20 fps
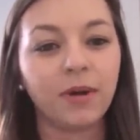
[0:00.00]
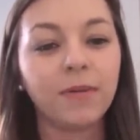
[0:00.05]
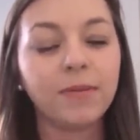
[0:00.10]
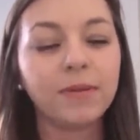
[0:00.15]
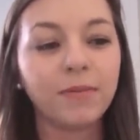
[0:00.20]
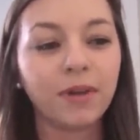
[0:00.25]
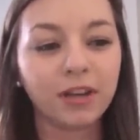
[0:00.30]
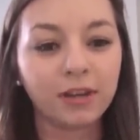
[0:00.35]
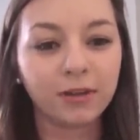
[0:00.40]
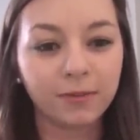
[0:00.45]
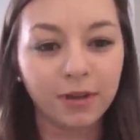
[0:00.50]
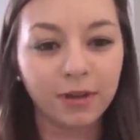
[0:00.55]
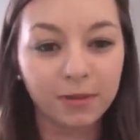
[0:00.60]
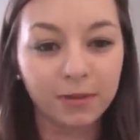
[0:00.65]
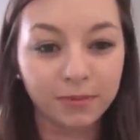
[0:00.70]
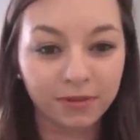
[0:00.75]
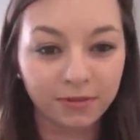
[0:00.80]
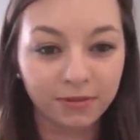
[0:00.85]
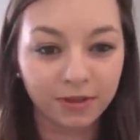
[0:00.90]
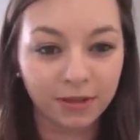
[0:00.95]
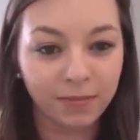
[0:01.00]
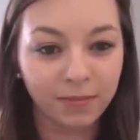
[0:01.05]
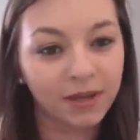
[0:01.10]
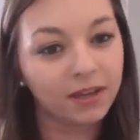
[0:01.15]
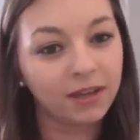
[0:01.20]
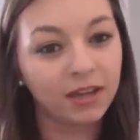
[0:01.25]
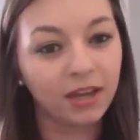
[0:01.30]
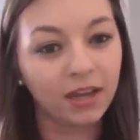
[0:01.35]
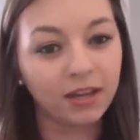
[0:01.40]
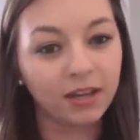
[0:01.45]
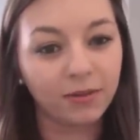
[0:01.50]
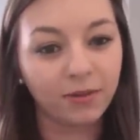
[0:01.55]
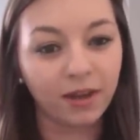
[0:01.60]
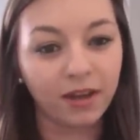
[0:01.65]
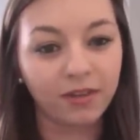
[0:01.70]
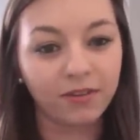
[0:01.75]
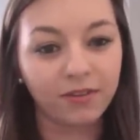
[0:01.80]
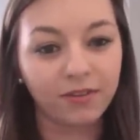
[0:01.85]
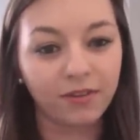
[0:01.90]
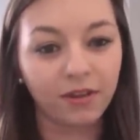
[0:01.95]
I mean, my lips are really pinky
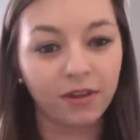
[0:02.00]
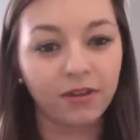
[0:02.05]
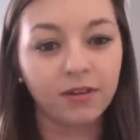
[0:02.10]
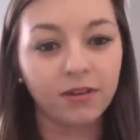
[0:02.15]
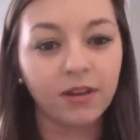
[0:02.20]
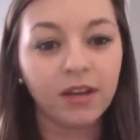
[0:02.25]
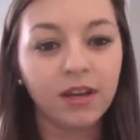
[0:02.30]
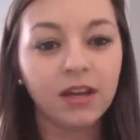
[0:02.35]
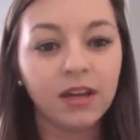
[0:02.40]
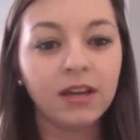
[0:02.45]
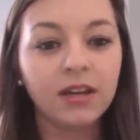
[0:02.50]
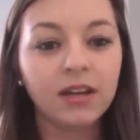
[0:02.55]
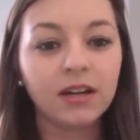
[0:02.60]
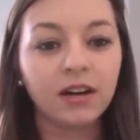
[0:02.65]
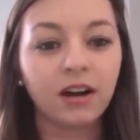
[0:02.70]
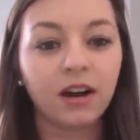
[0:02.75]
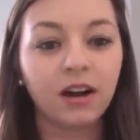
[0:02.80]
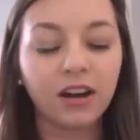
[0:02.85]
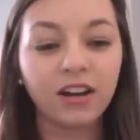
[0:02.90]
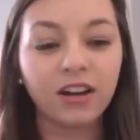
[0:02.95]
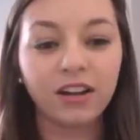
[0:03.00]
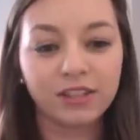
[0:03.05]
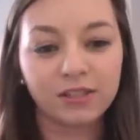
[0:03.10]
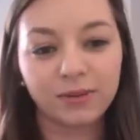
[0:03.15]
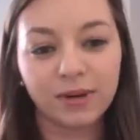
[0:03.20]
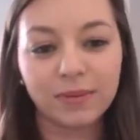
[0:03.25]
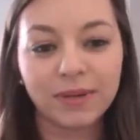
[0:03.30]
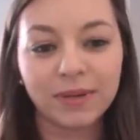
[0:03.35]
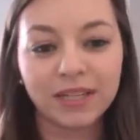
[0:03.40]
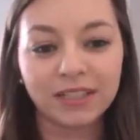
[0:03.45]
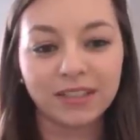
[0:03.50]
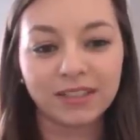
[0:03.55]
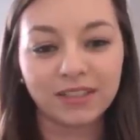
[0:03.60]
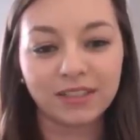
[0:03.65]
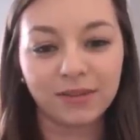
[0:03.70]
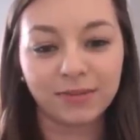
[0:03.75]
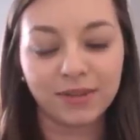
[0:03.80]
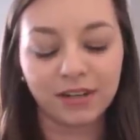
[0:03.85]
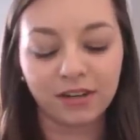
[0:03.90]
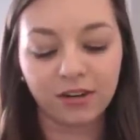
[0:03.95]
anyway, so I like to wear pinks.
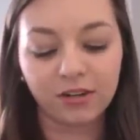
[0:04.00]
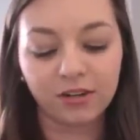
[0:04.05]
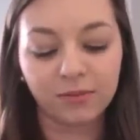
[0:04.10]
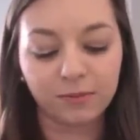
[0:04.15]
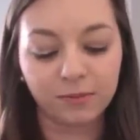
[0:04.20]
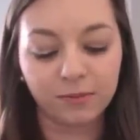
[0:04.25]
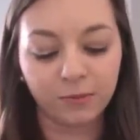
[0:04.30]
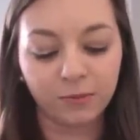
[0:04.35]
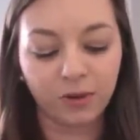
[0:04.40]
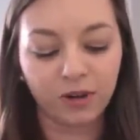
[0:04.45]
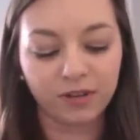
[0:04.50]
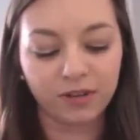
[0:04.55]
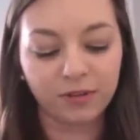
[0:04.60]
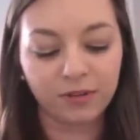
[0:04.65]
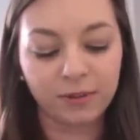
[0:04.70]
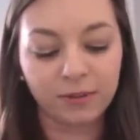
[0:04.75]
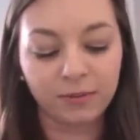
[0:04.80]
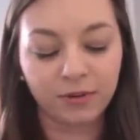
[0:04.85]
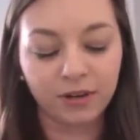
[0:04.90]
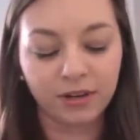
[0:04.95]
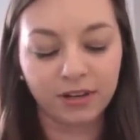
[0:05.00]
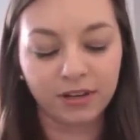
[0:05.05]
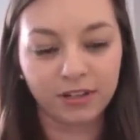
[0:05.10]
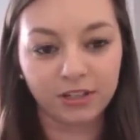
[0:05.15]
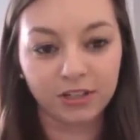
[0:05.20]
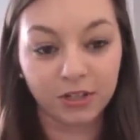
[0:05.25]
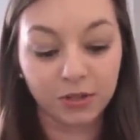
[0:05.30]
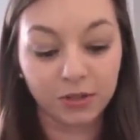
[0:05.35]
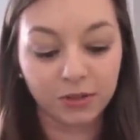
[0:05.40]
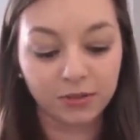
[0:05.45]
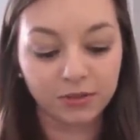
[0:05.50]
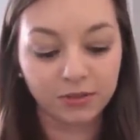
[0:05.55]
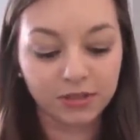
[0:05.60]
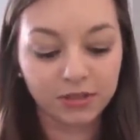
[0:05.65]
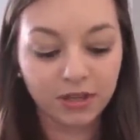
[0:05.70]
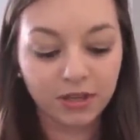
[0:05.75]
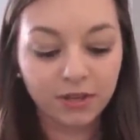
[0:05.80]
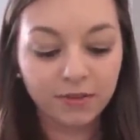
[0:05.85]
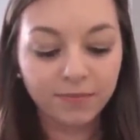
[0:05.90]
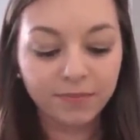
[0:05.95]
I mean, I know quite a few people like
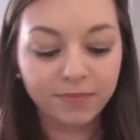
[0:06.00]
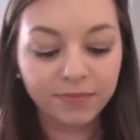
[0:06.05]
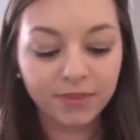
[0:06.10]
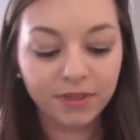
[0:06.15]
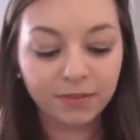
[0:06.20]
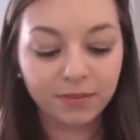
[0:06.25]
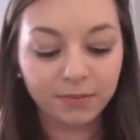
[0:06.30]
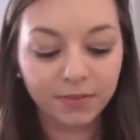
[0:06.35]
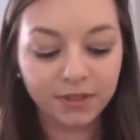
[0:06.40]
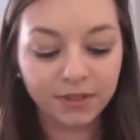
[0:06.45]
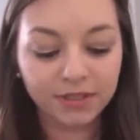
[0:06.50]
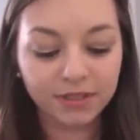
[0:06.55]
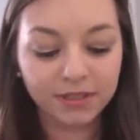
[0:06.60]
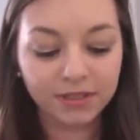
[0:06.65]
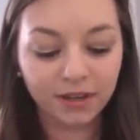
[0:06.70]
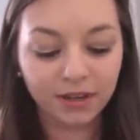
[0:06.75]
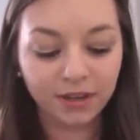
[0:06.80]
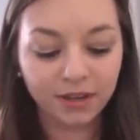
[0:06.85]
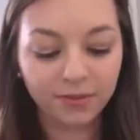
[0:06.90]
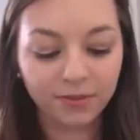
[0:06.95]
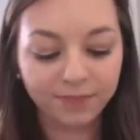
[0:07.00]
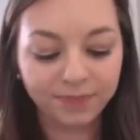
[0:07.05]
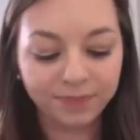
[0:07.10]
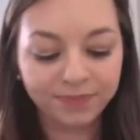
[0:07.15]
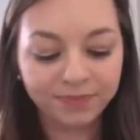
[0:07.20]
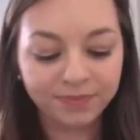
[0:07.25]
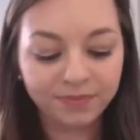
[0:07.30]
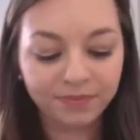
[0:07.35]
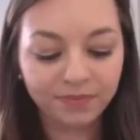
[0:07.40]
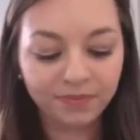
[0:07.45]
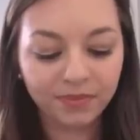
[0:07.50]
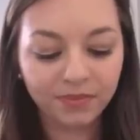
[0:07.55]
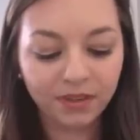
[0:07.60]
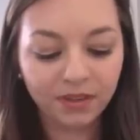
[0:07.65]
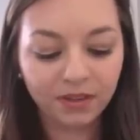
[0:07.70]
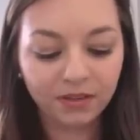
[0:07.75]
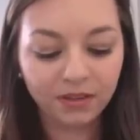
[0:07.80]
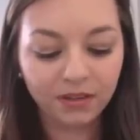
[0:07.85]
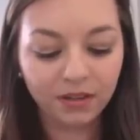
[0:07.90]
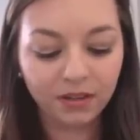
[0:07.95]
nudes, but it's...
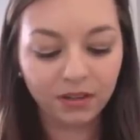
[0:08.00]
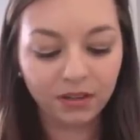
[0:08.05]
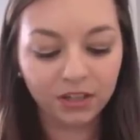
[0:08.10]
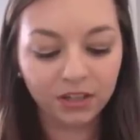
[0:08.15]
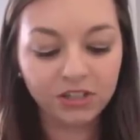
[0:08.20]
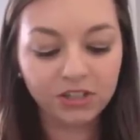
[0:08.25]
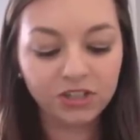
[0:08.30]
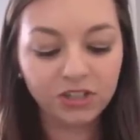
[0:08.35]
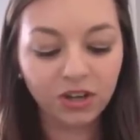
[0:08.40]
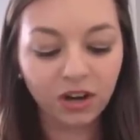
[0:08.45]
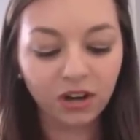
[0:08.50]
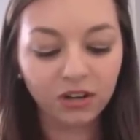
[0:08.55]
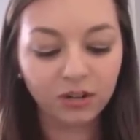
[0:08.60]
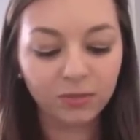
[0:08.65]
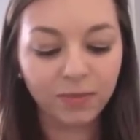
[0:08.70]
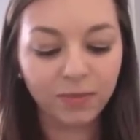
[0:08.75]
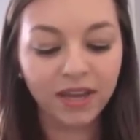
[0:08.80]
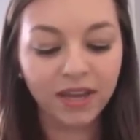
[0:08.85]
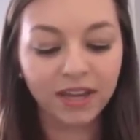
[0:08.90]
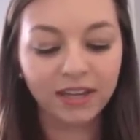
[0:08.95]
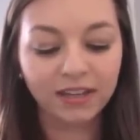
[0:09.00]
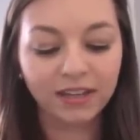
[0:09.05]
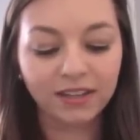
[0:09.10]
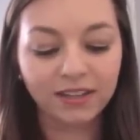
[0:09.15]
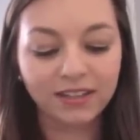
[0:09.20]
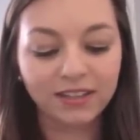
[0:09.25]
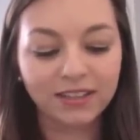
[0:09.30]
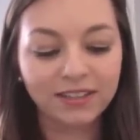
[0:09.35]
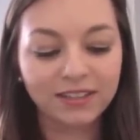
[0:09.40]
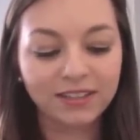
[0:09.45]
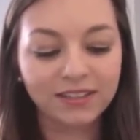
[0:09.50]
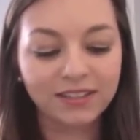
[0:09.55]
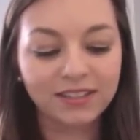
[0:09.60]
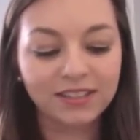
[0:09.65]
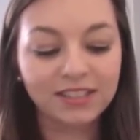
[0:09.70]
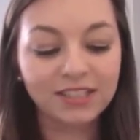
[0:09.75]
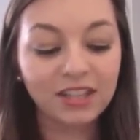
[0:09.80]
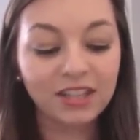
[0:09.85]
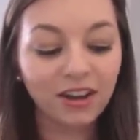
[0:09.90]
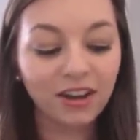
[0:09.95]
like a dark pink,
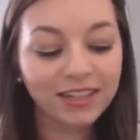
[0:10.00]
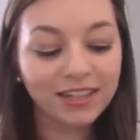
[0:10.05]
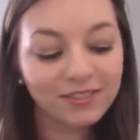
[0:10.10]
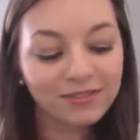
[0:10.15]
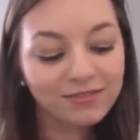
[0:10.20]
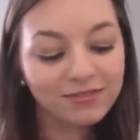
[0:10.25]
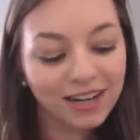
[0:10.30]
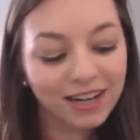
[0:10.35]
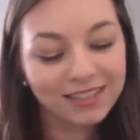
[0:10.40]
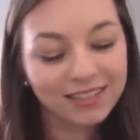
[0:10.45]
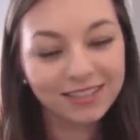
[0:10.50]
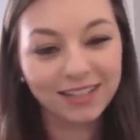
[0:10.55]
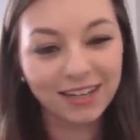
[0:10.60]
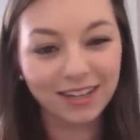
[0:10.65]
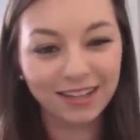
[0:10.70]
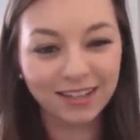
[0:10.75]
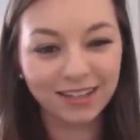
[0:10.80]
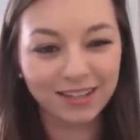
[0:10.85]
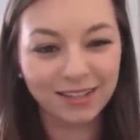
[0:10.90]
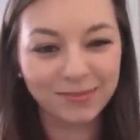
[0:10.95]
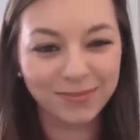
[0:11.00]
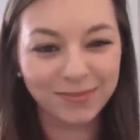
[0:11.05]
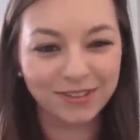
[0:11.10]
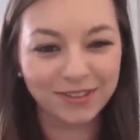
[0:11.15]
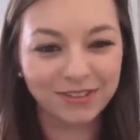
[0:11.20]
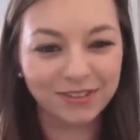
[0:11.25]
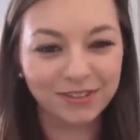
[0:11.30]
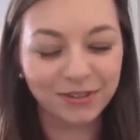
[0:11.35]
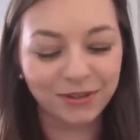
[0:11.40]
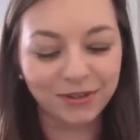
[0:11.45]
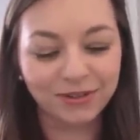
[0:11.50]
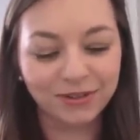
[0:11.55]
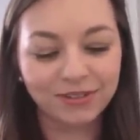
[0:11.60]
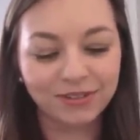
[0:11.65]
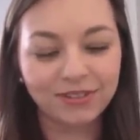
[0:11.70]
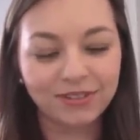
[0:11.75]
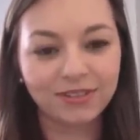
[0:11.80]
slightly red colour, but not...